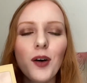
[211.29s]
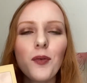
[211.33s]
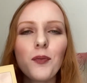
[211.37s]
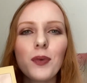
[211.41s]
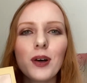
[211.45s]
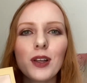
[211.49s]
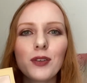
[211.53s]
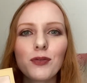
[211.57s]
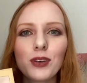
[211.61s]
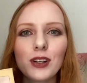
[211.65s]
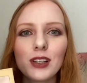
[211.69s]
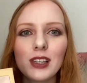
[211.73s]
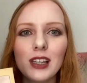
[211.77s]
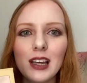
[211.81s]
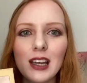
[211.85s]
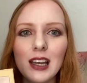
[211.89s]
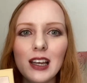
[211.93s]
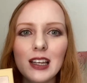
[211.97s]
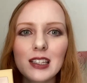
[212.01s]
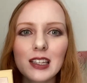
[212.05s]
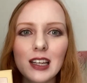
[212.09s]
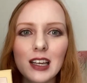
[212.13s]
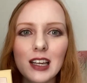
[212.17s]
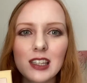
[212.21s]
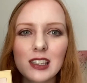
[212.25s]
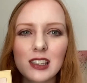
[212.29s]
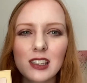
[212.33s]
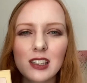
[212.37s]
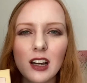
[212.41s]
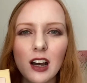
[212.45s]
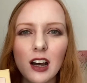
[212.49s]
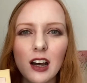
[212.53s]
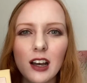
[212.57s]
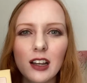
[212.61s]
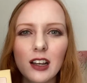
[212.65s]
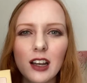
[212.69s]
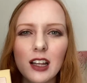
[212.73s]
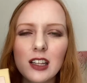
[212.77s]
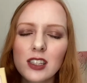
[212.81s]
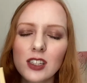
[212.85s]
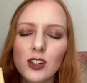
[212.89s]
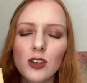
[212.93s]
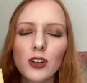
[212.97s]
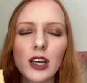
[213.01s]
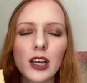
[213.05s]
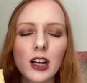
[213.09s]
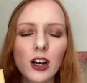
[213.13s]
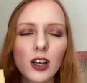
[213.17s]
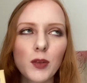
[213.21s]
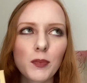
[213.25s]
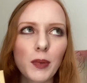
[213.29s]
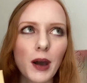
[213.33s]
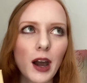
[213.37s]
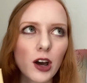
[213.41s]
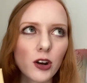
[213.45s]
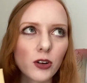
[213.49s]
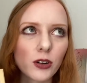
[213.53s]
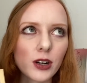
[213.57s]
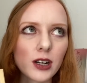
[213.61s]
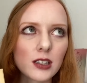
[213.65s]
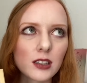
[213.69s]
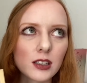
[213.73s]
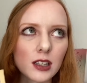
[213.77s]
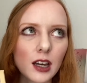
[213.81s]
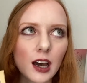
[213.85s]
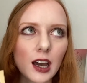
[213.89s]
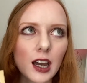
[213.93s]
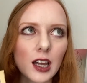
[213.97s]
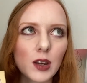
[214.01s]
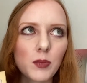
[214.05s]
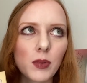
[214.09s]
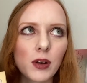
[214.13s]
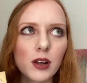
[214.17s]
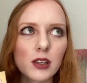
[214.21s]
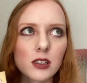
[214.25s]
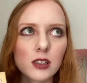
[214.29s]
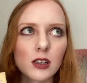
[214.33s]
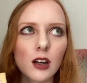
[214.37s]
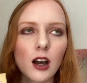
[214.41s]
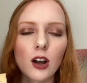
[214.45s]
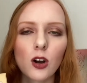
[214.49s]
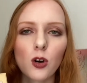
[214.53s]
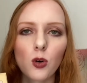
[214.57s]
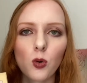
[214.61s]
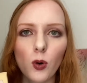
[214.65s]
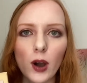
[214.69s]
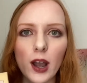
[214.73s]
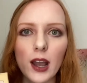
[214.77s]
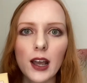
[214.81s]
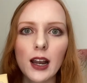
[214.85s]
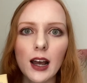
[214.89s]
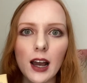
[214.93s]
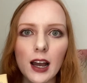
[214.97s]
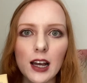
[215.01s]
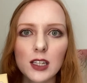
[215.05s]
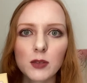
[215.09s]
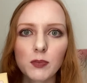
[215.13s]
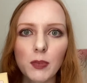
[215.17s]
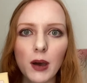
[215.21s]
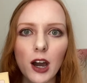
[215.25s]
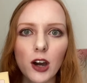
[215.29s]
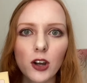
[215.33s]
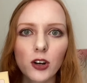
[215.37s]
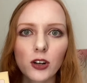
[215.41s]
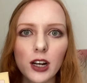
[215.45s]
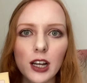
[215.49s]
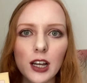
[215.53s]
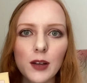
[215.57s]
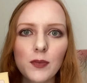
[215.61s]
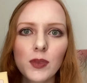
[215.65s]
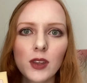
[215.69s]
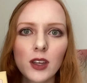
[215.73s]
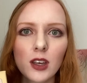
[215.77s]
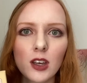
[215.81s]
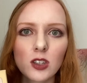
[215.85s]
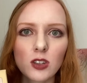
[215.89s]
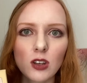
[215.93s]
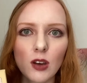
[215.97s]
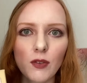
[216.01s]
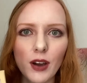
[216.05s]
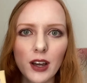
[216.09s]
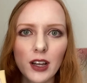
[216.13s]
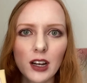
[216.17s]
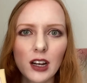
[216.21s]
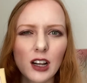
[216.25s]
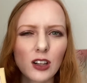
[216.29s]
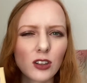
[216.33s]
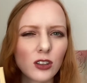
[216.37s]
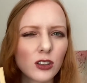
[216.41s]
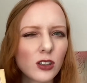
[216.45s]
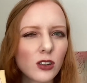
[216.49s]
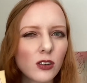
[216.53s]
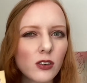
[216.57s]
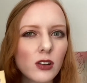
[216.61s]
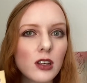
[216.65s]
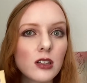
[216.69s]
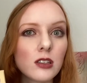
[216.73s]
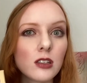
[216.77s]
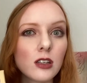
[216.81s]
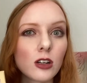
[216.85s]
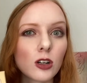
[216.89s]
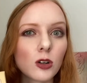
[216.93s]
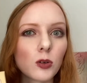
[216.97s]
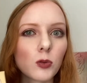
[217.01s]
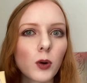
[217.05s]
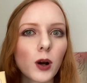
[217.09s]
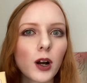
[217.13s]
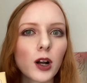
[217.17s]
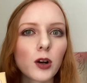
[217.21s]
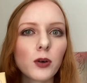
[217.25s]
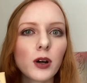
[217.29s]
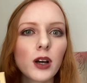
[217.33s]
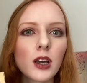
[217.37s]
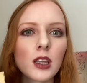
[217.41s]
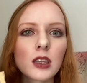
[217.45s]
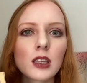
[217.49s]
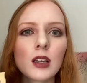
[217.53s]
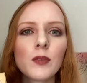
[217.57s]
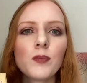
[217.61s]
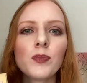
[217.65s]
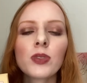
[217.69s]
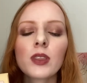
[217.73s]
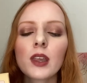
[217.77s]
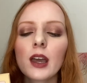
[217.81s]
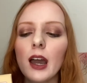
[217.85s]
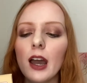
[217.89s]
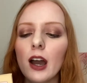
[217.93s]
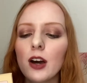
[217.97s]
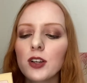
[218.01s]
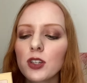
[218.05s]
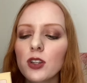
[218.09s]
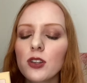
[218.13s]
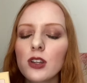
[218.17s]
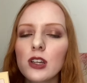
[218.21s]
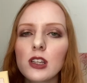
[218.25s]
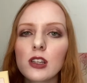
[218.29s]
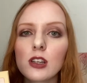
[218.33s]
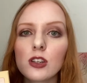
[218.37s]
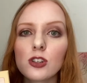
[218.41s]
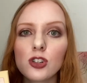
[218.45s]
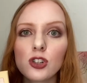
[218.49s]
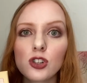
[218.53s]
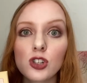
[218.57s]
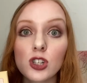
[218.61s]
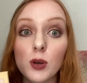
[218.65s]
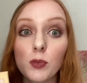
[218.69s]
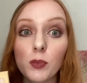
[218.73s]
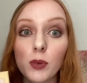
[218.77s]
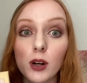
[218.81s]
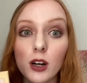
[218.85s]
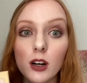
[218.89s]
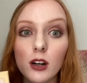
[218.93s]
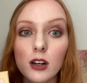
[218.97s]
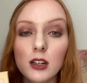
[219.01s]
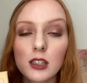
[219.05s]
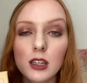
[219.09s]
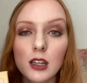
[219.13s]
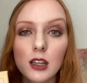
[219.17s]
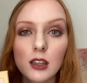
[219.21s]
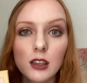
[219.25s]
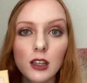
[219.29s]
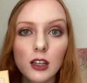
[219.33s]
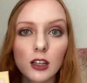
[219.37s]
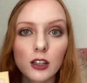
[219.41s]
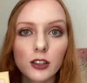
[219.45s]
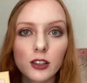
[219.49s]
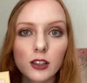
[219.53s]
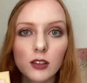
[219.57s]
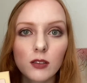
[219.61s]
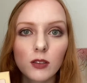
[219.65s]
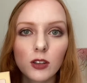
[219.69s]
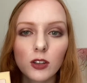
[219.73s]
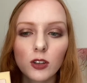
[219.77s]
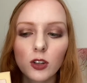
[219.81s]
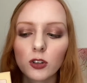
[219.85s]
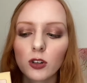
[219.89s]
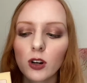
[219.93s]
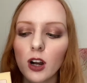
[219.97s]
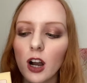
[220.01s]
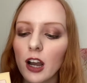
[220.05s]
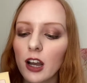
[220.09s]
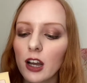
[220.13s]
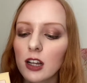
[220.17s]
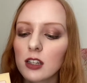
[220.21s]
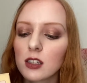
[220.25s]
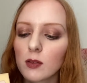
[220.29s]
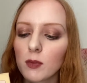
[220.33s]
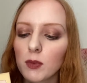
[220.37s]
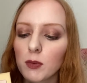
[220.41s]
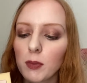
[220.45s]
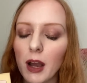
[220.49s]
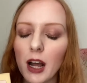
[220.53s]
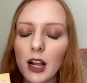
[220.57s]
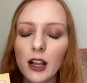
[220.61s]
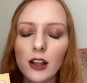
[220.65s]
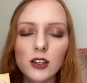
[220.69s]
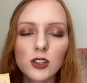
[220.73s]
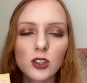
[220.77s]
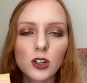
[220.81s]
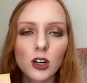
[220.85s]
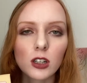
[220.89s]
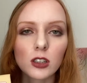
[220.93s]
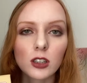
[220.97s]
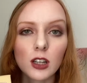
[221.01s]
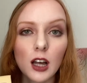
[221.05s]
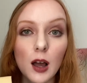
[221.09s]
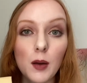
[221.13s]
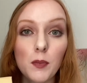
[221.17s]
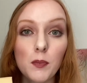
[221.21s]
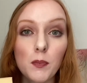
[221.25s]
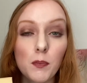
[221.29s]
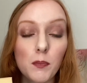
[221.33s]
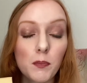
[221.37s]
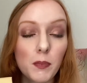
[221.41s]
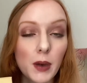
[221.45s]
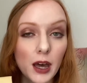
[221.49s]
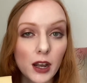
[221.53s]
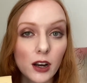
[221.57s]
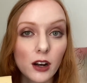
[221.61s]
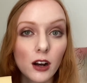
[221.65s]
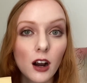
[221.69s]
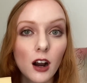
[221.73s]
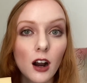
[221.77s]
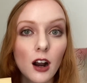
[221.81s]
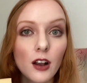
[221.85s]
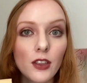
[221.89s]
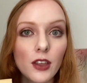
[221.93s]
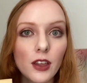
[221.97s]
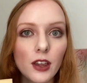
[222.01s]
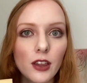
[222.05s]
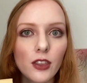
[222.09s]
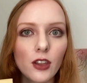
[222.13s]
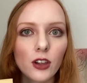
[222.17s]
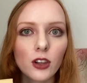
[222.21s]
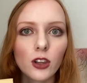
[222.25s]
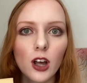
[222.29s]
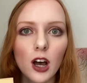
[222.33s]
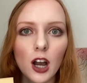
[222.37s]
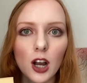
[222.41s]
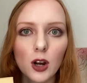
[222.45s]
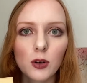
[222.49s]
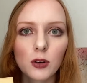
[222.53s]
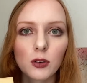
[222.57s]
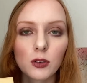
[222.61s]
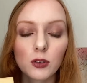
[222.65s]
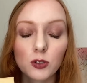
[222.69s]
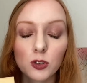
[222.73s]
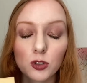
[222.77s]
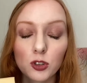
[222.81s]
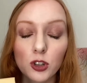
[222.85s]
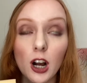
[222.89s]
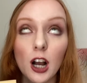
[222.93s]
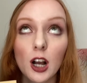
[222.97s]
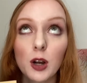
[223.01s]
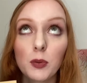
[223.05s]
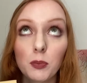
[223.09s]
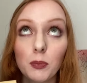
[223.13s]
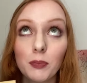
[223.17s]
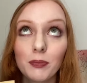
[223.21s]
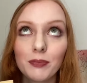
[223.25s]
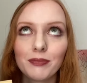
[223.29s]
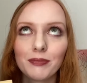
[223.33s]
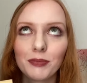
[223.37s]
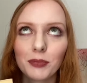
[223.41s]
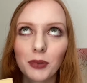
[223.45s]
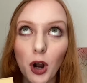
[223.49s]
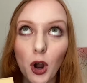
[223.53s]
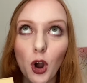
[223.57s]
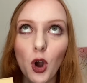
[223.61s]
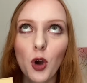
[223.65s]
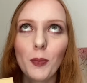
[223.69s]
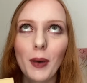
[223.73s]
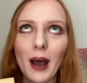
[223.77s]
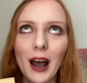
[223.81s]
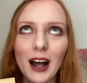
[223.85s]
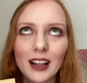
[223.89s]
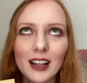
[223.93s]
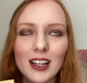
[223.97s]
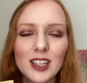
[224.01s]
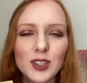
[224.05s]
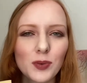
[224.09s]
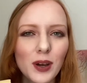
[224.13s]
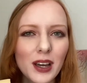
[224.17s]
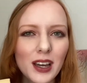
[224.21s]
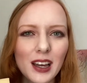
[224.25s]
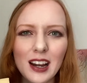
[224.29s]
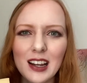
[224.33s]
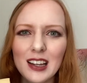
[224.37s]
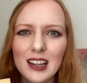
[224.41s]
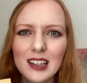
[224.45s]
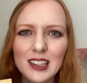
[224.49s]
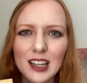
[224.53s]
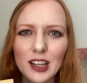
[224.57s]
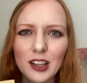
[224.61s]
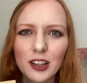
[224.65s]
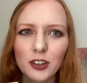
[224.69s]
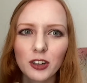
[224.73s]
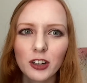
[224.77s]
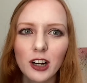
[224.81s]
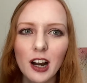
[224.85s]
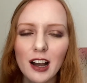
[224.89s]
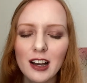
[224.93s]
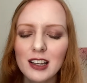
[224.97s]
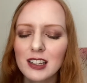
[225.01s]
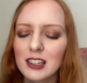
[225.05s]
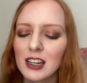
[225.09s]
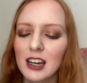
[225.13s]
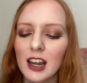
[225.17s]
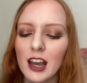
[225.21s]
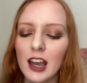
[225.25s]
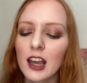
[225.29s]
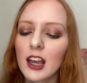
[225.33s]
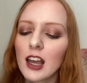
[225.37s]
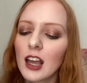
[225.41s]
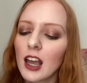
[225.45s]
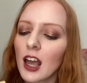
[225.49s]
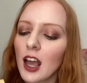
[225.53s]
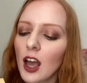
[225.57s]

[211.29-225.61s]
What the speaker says: But for these, it's still like on the powdery side, but it's not quite as powdery. So I find it a little easier to work with. I also think the shimmers and the Lorac Unzipped palettes are a lot better than the Lorac Pro palettes. Why can't I say Loracs today?